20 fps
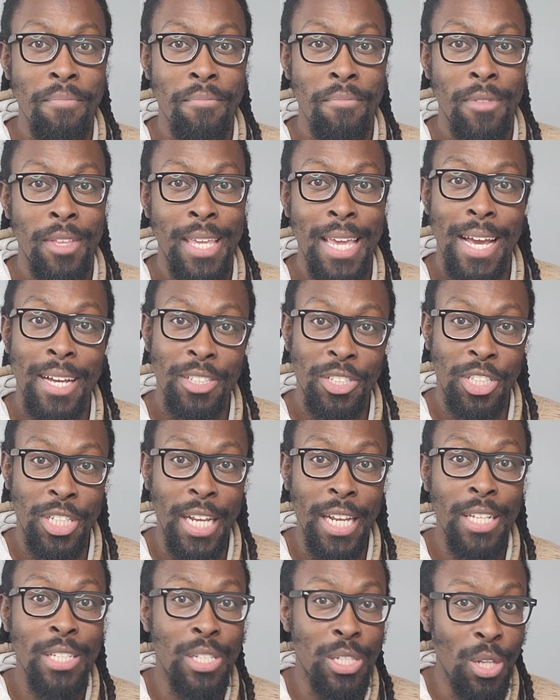yeah,
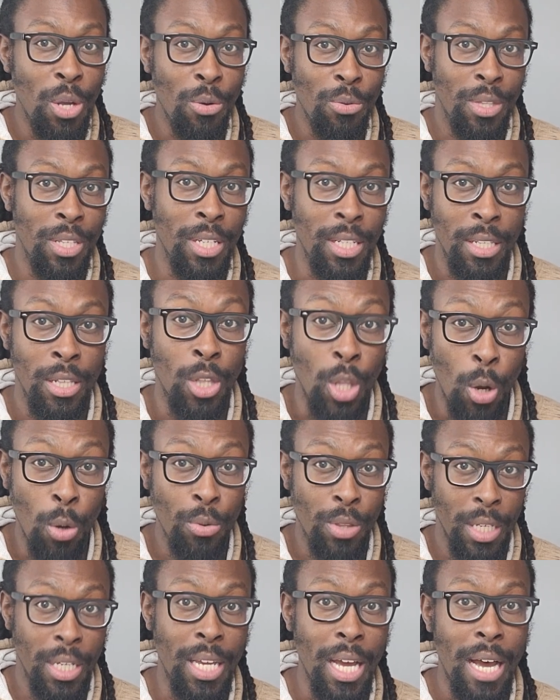genes load
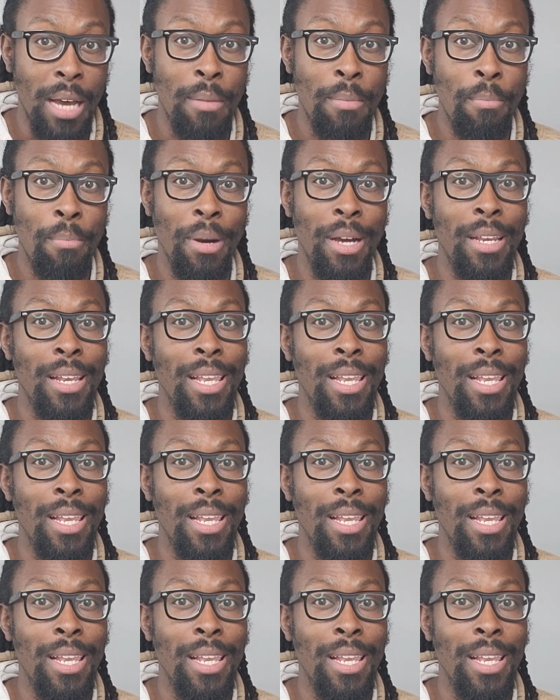the gun, but